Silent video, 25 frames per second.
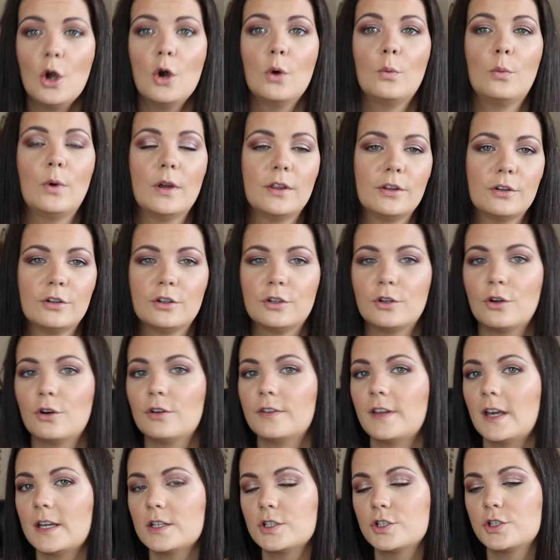Whether or
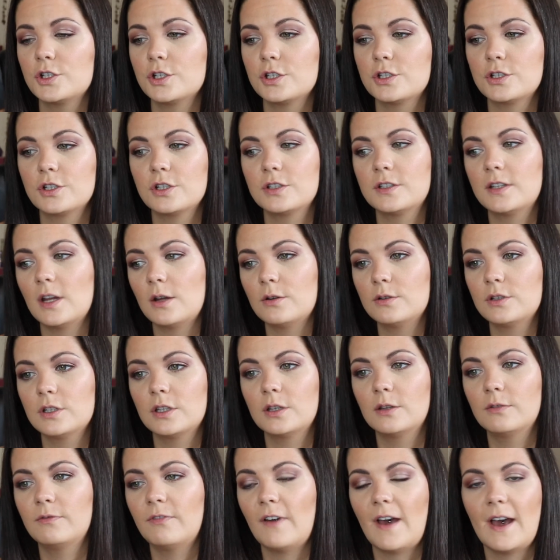not that's just down to
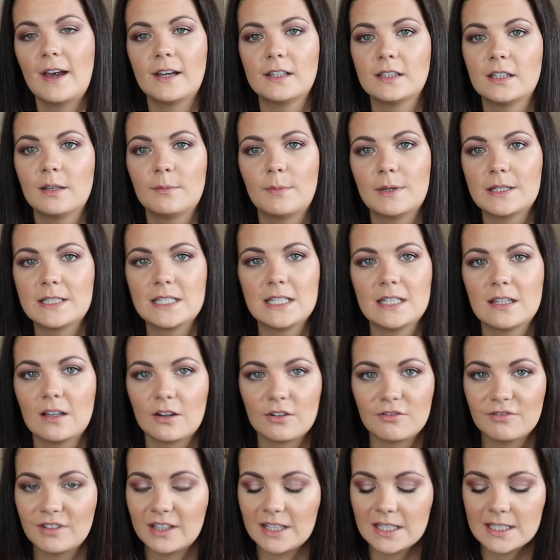the fact that my teeth
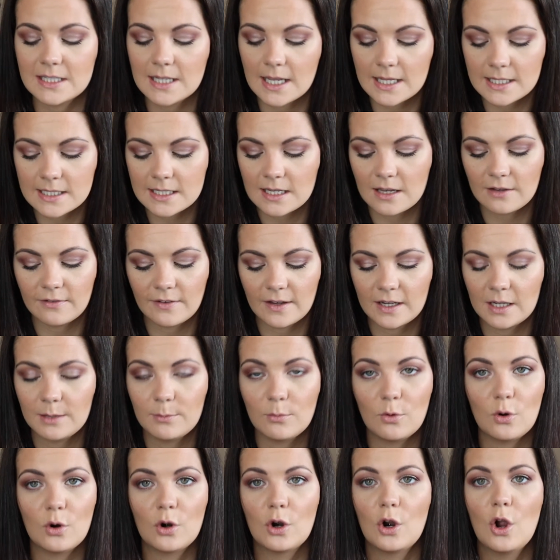aren't really sensitive
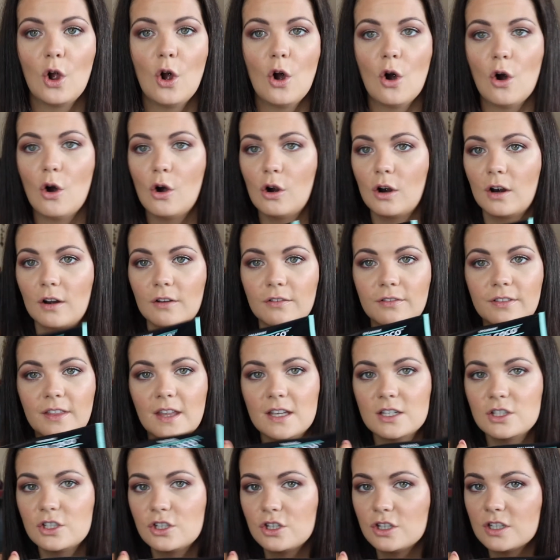anymore, or if
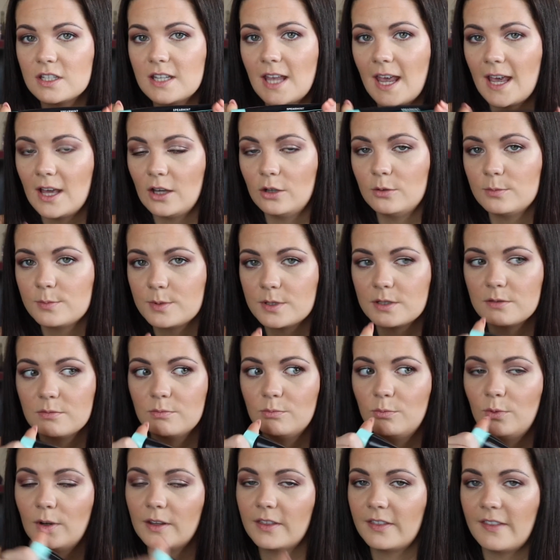this just helps
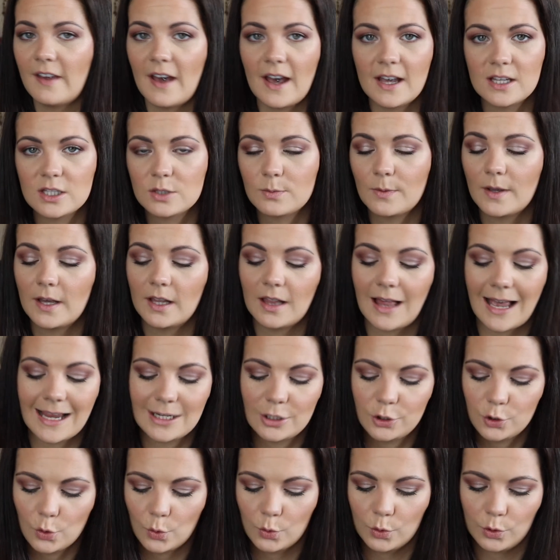with that as well,
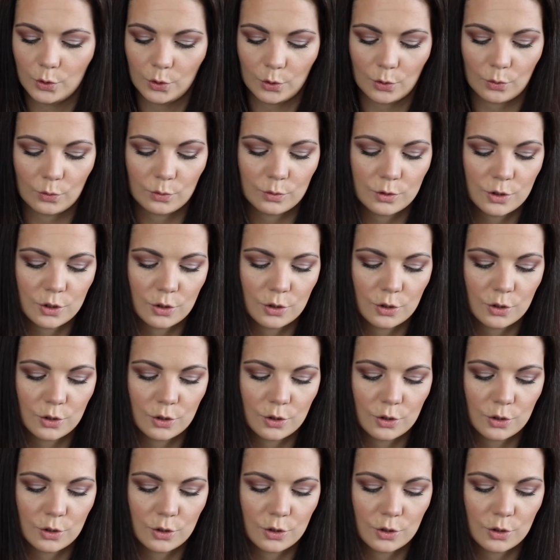I don't know.